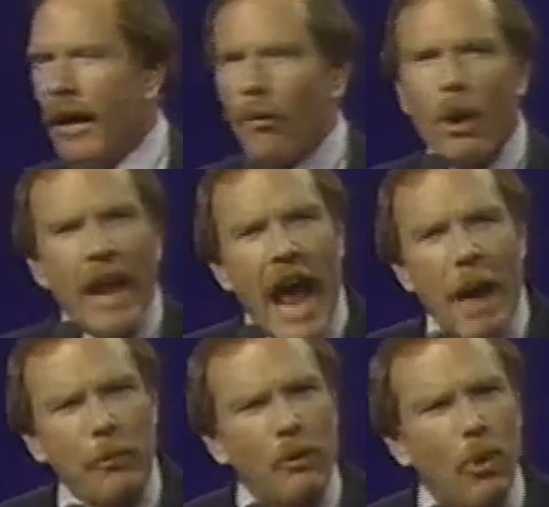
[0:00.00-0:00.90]
And what
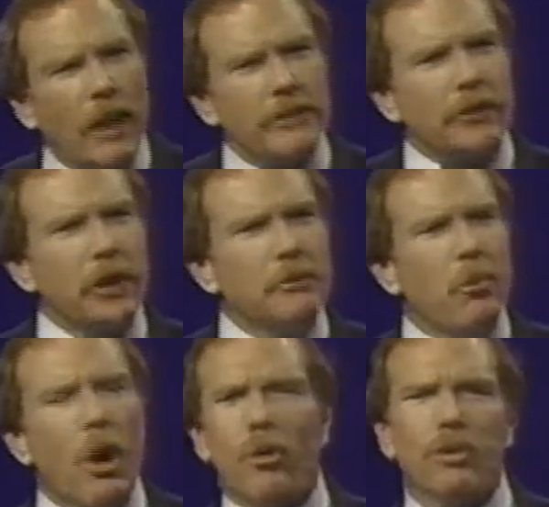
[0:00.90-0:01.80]
happened was that this
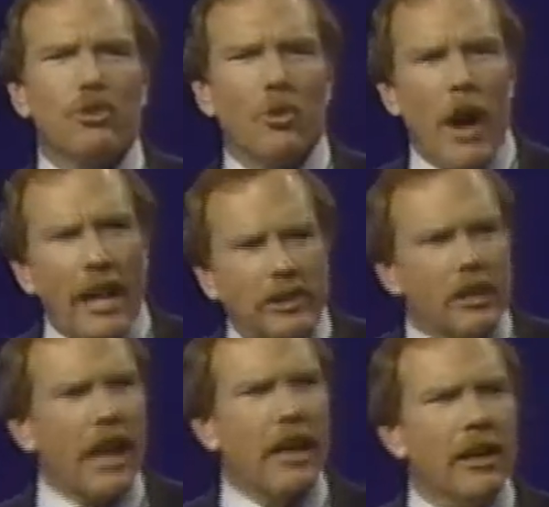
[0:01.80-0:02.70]
book was
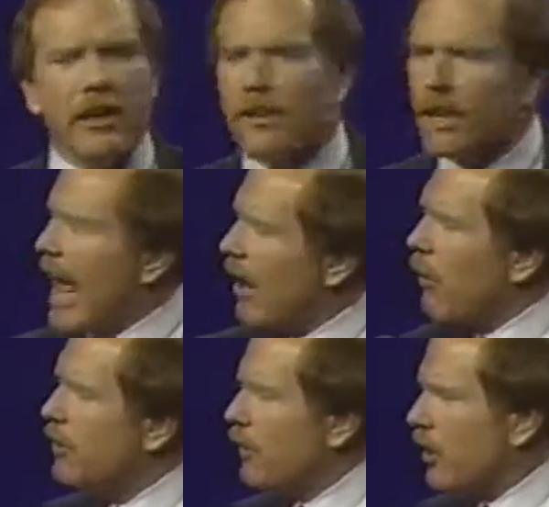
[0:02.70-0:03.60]
translated into the
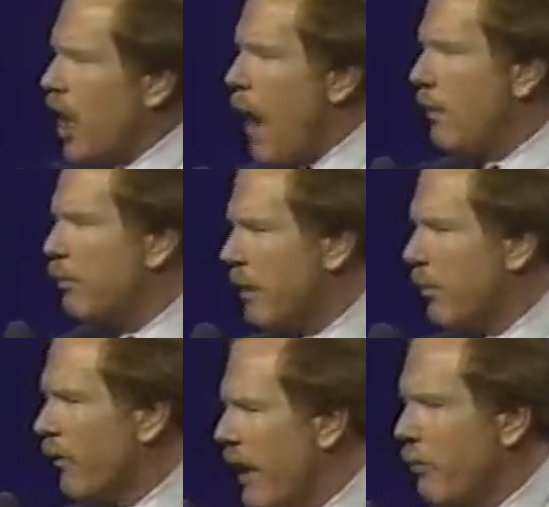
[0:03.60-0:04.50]
language of the common
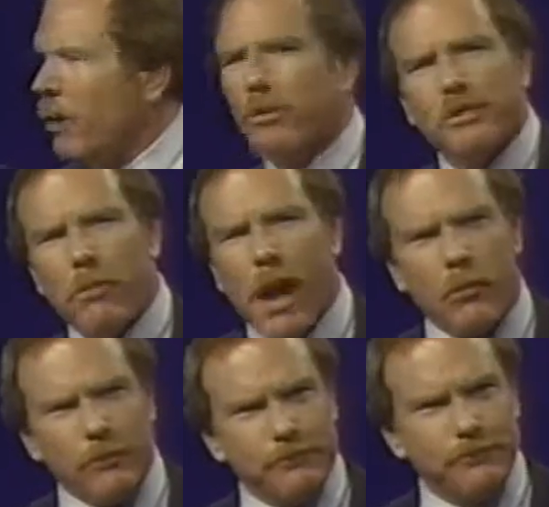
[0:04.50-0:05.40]
people, and that book was the
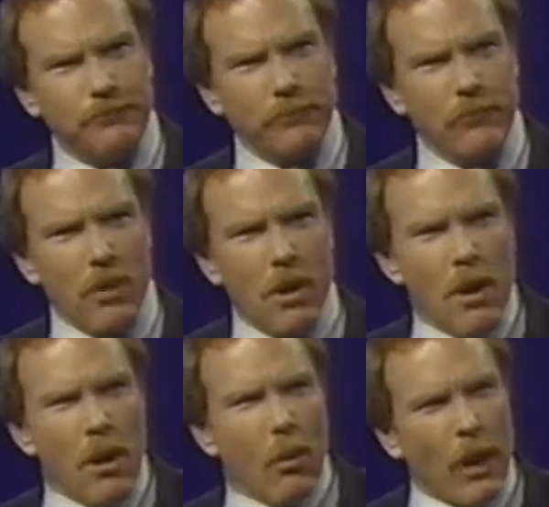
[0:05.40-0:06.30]
Bible.
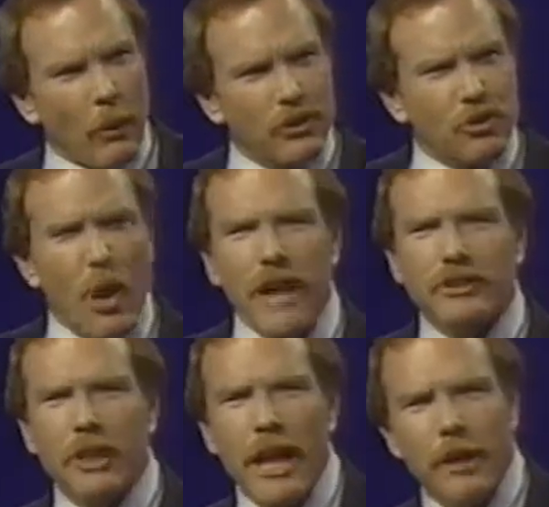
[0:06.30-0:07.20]
When it was
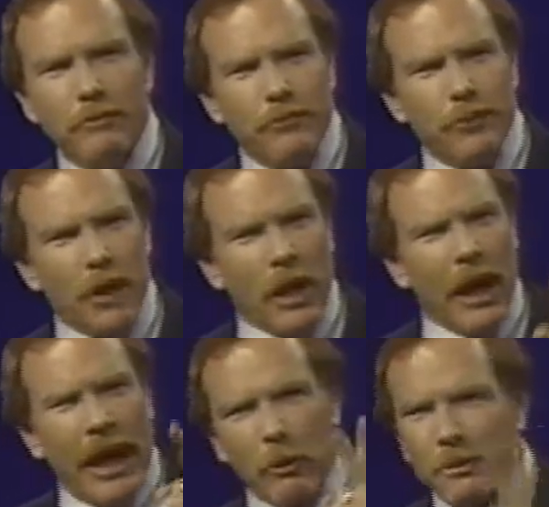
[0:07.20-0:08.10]
translated
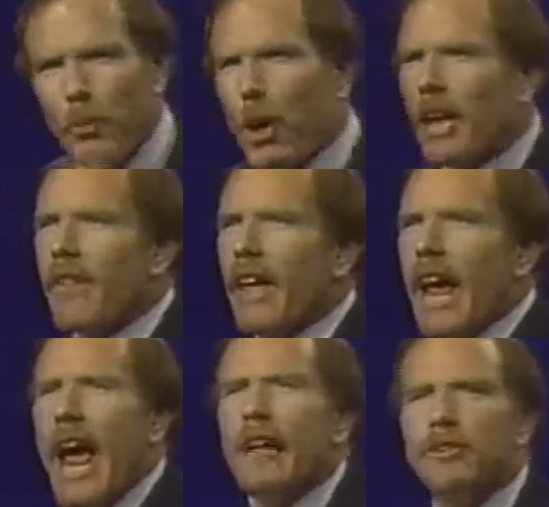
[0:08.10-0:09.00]
and it was put into the
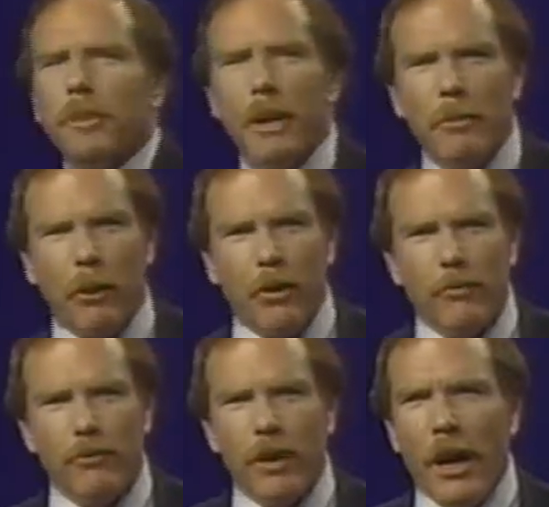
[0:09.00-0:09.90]
hands of the people